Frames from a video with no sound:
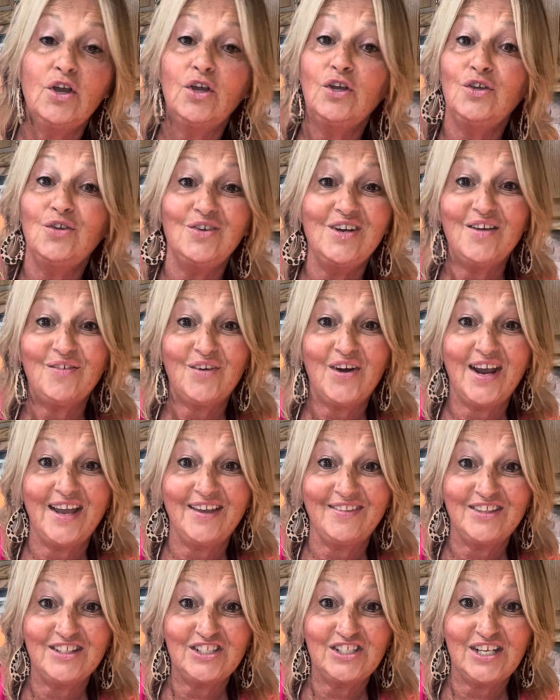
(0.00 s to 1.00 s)
You never
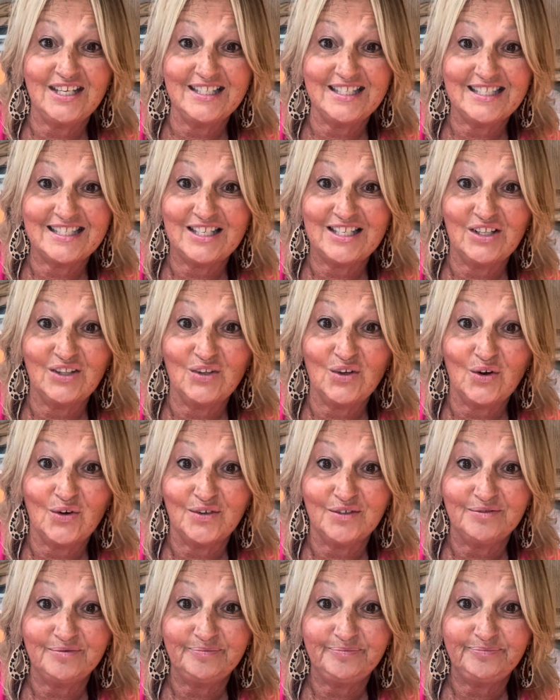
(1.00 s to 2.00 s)
had the chance to
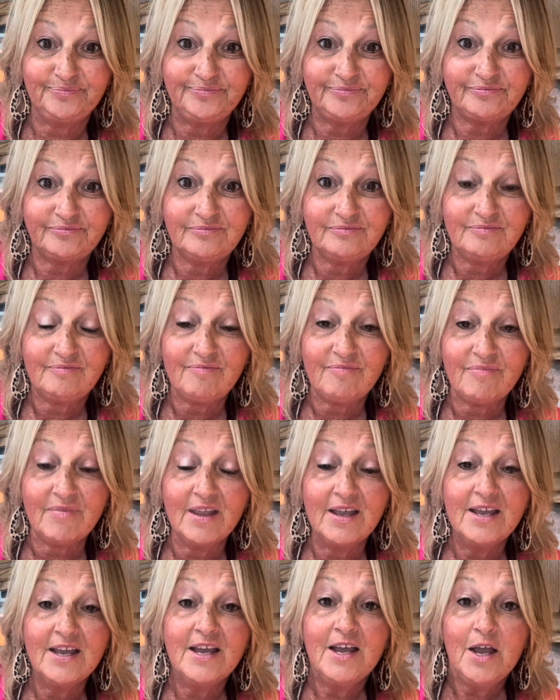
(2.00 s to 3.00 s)
learn.
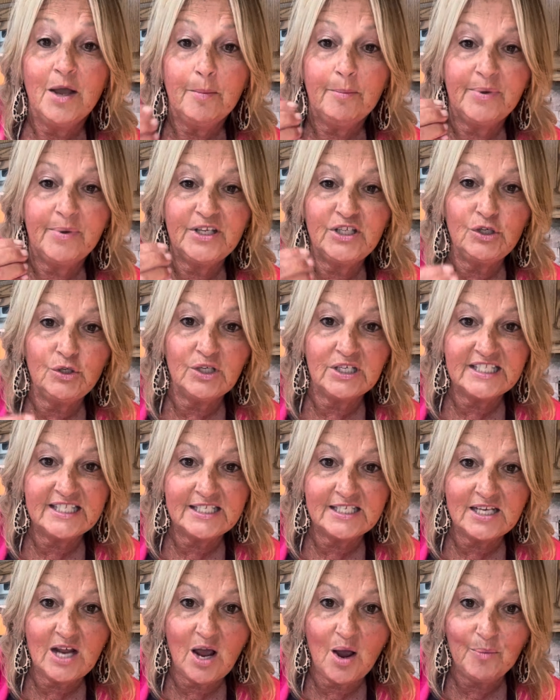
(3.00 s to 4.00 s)
But you can
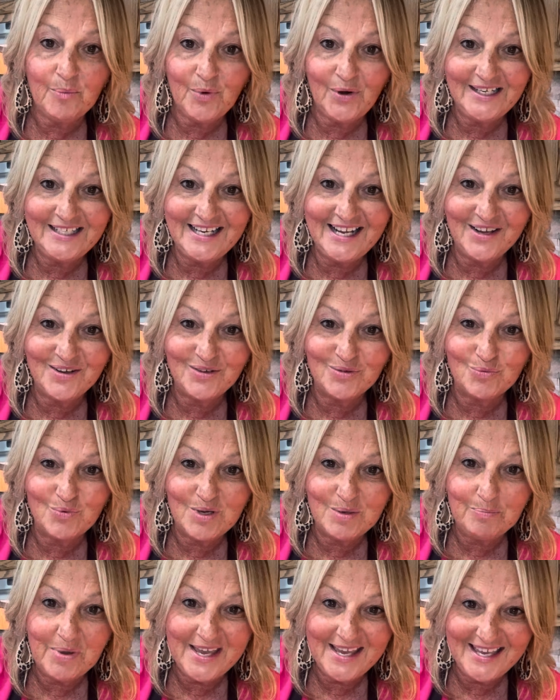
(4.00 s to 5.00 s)
stop right now and
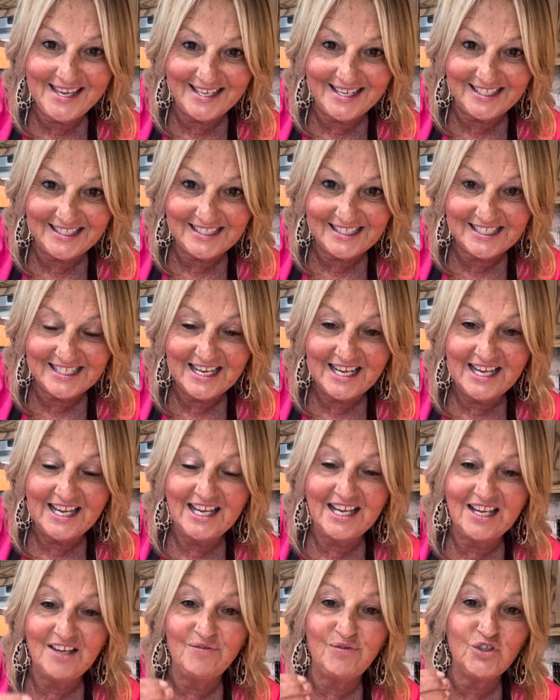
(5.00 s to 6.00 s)
repent
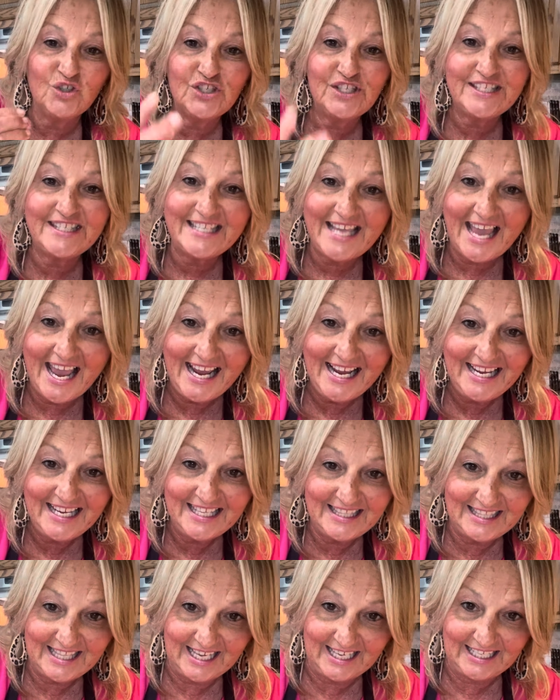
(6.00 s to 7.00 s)
if you're
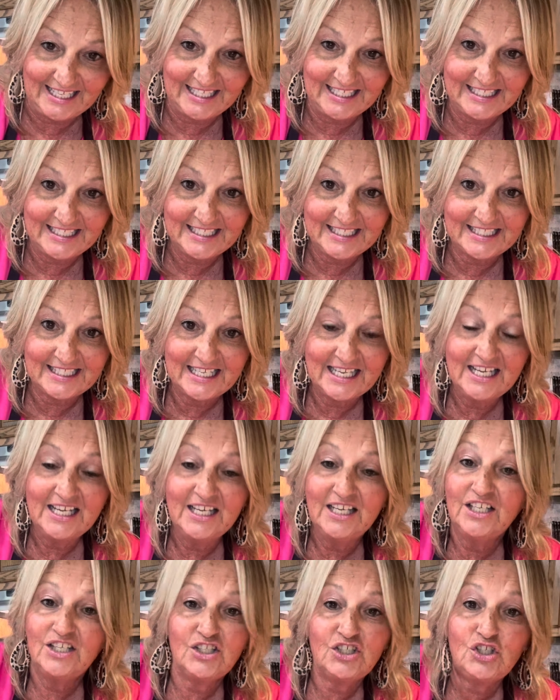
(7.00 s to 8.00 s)
saying things
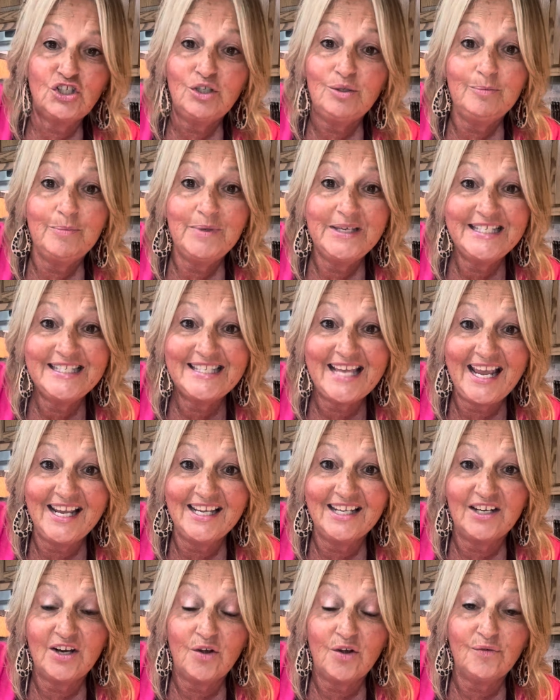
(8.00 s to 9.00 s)
you shouldn't be
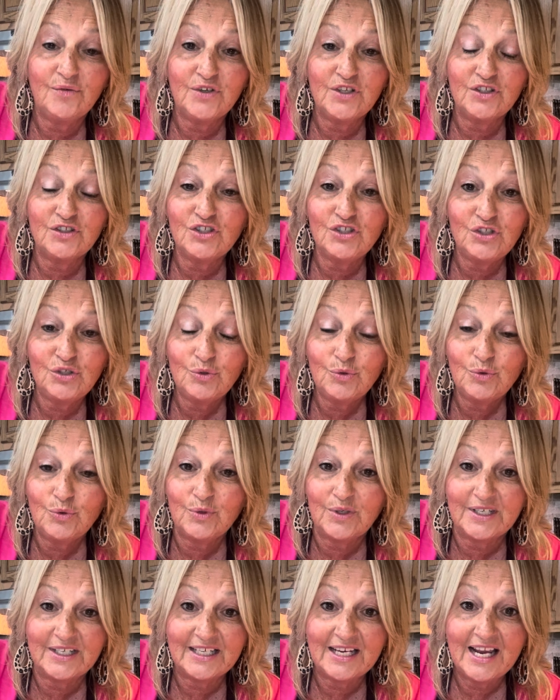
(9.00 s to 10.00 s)
saying over your
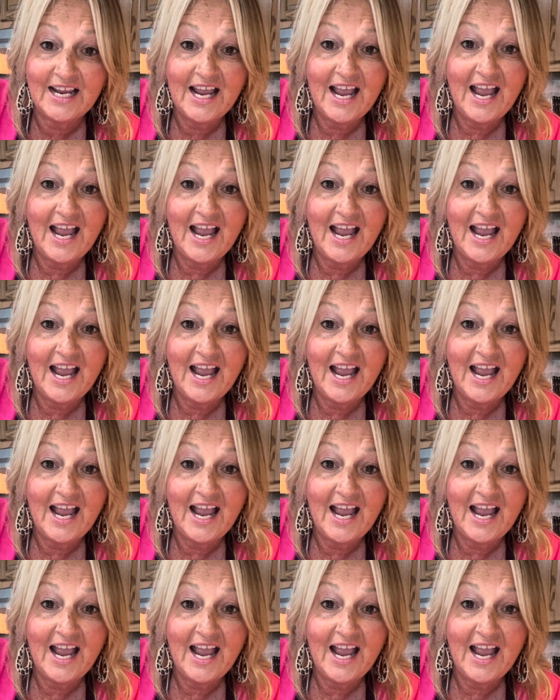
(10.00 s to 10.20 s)
children